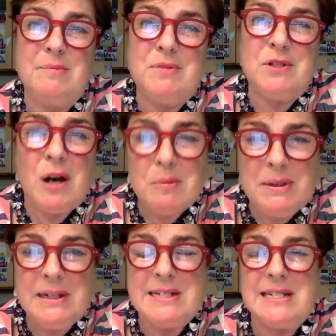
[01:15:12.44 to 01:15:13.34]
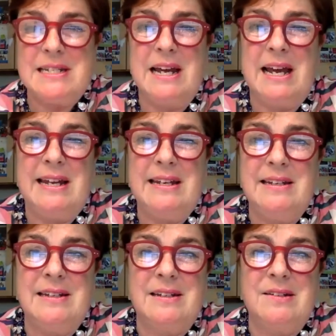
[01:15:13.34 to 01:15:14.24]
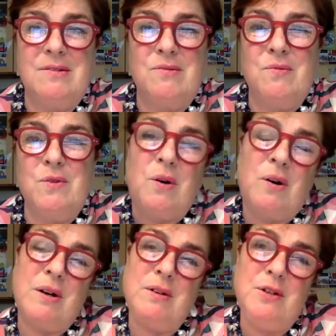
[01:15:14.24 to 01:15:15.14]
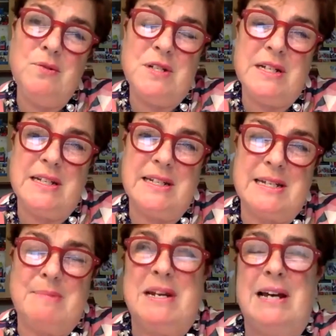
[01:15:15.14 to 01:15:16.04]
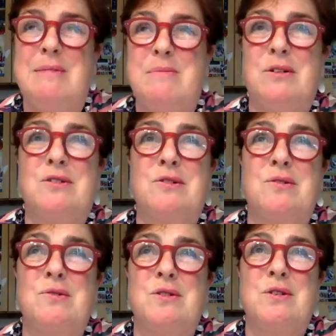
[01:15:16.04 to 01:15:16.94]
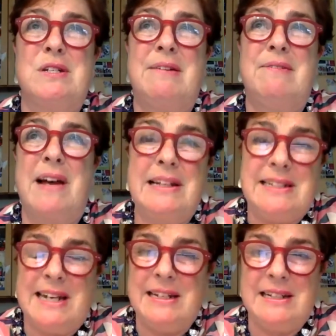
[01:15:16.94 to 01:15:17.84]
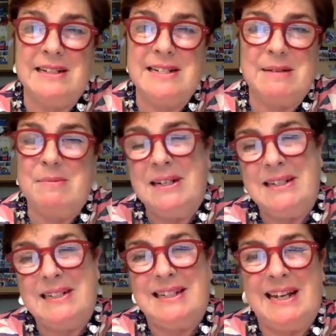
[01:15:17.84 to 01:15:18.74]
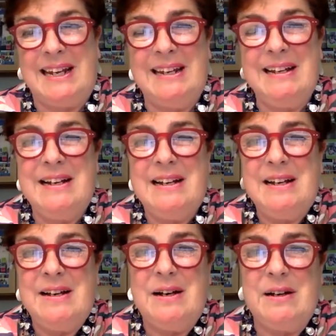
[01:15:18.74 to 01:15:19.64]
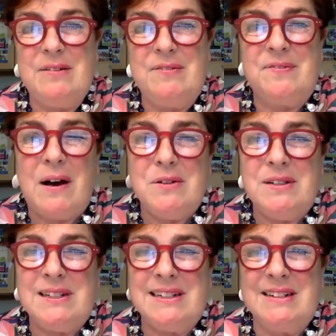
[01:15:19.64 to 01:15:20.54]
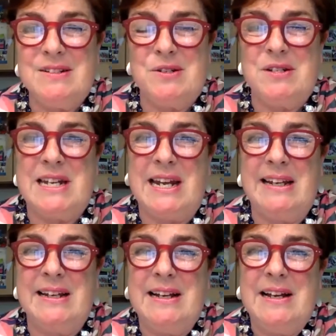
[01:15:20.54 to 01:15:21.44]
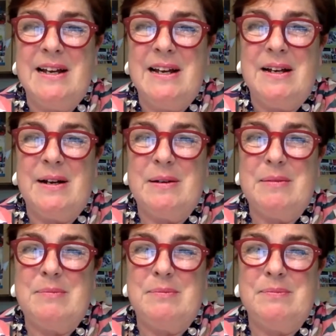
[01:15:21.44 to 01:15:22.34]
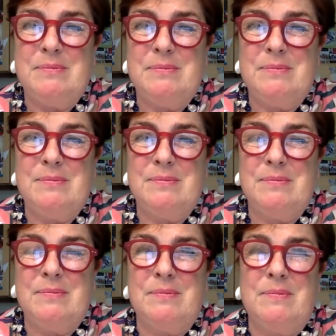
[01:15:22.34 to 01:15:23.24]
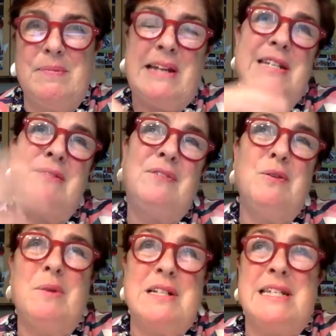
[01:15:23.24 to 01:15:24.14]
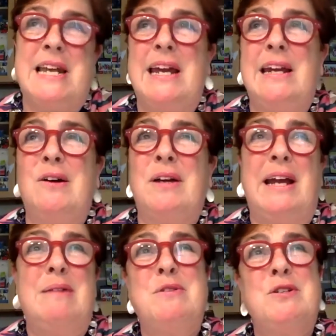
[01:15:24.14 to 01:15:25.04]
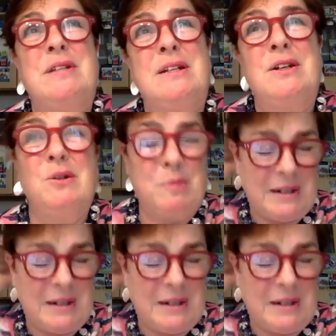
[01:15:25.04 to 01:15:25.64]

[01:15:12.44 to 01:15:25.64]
topics, or use it sometimes also to, so to say, validate something that they found, so to say, as if you were saying, okay, I'm sure that Kubrick